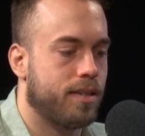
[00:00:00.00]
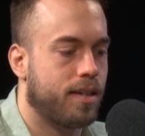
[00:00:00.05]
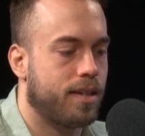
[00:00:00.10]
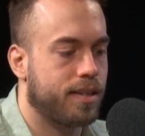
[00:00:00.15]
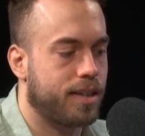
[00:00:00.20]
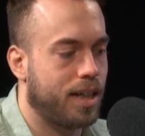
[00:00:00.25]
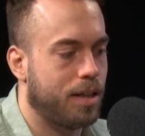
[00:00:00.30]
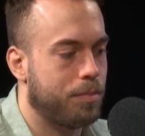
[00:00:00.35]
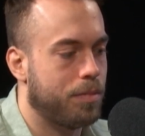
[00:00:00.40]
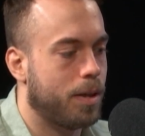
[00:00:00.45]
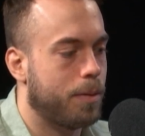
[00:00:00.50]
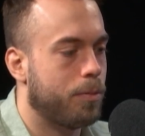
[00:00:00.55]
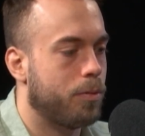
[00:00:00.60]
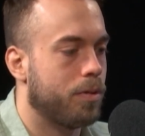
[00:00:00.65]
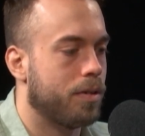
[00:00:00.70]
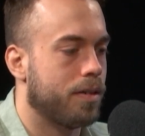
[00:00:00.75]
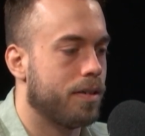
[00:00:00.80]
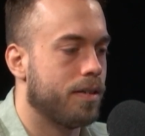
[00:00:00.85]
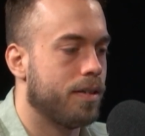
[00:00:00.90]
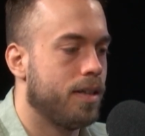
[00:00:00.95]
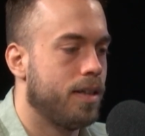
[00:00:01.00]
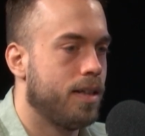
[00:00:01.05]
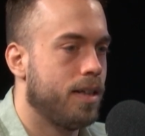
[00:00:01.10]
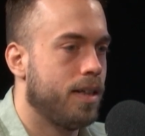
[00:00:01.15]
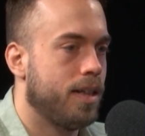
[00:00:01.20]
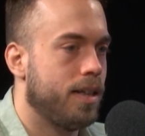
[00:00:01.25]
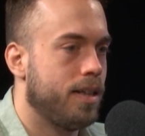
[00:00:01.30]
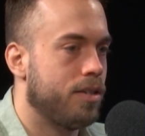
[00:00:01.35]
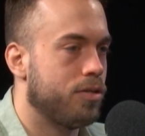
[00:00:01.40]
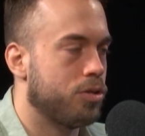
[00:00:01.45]
thought came up where
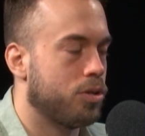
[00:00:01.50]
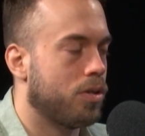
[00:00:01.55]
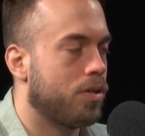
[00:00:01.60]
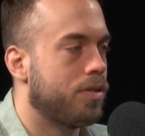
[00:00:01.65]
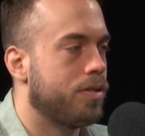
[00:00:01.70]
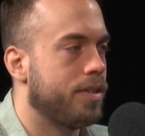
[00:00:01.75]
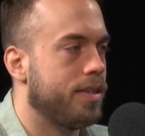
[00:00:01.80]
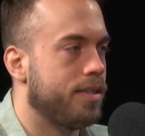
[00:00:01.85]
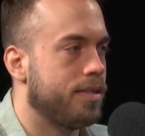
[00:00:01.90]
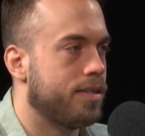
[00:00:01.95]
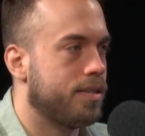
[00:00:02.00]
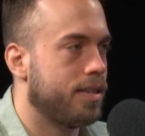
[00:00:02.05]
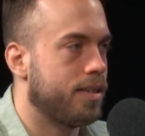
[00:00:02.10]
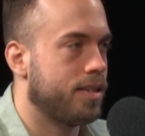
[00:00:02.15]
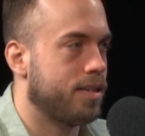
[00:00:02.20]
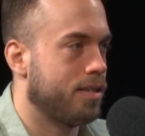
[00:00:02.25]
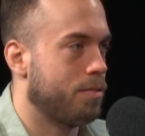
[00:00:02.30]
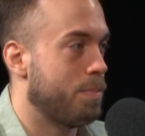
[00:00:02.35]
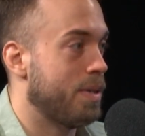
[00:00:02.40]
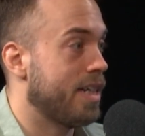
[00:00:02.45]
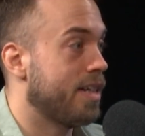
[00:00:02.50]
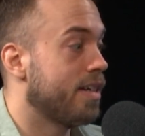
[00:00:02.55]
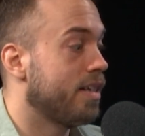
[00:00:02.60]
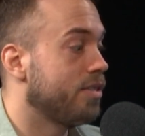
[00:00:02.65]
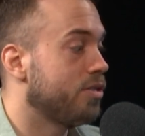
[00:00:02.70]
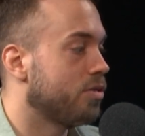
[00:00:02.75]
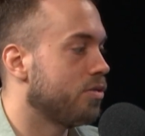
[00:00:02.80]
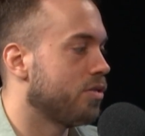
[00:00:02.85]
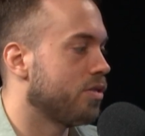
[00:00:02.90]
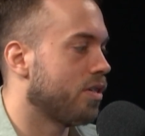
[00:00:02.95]
there's all these things,
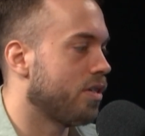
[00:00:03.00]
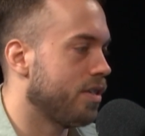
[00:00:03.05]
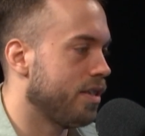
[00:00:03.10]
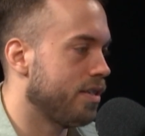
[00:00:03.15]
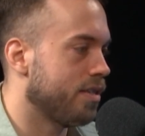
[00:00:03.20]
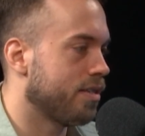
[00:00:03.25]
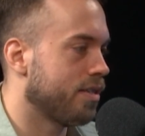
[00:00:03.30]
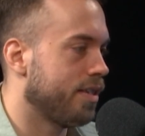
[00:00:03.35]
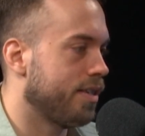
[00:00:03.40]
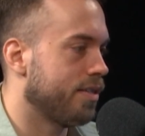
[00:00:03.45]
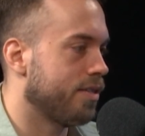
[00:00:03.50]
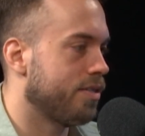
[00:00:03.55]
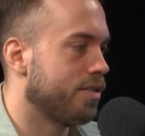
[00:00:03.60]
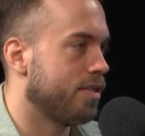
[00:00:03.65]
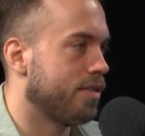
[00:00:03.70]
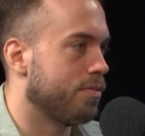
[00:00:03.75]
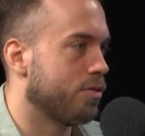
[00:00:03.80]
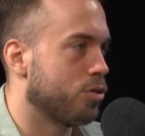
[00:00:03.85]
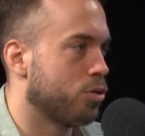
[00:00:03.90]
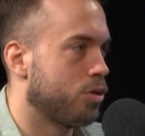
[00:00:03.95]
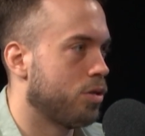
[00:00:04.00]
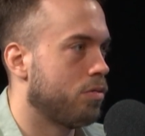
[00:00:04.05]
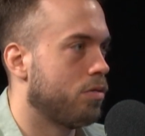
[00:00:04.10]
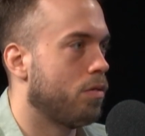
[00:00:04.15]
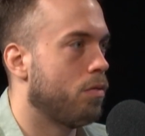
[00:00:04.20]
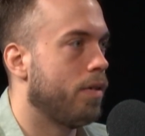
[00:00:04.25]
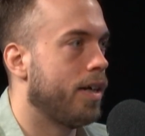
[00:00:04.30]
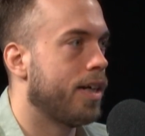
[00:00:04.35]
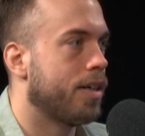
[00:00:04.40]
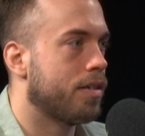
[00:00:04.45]
because there's all these skills and we're so
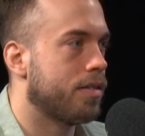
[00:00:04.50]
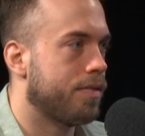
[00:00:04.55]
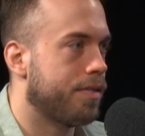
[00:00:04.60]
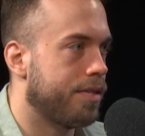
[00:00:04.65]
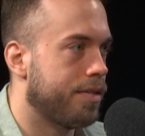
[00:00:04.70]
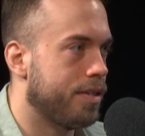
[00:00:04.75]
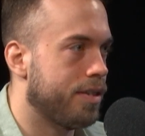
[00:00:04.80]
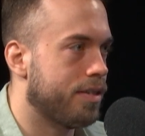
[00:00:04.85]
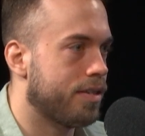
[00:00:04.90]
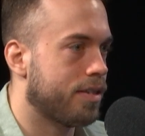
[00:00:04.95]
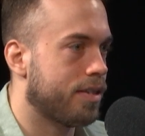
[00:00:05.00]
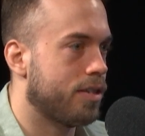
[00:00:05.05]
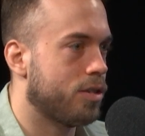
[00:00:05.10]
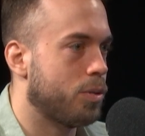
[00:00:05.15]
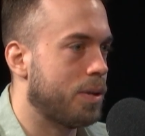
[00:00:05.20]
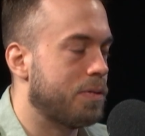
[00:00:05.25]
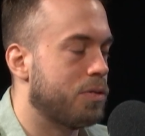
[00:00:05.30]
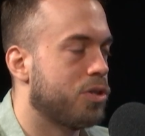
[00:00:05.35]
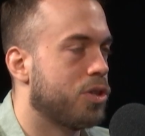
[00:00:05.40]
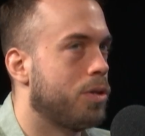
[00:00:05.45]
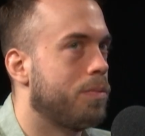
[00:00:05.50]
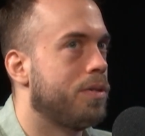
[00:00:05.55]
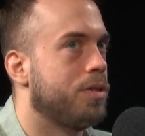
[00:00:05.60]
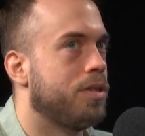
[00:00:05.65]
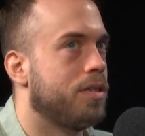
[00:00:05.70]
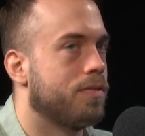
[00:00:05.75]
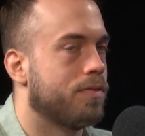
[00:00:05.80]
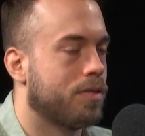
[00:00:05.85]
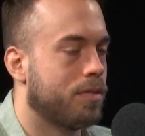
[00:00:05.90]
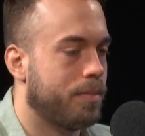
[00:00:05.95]
aware of all these skills, we have so much
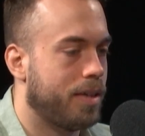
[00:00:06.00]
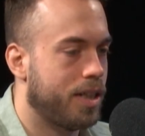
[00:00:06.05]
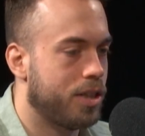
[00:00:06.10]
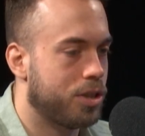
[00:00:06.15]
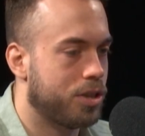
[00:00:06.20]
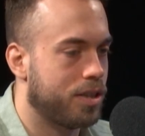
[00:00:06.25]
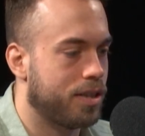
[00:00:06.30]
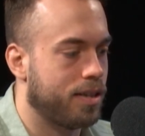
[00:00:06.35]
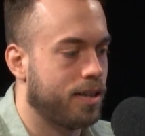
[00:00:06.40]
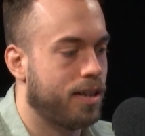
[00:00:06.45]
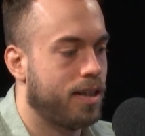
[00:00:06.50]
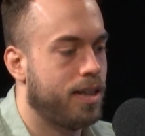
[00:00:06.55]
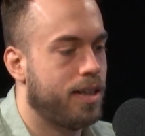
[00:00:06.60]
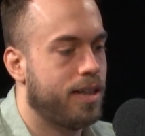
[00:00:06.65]
information.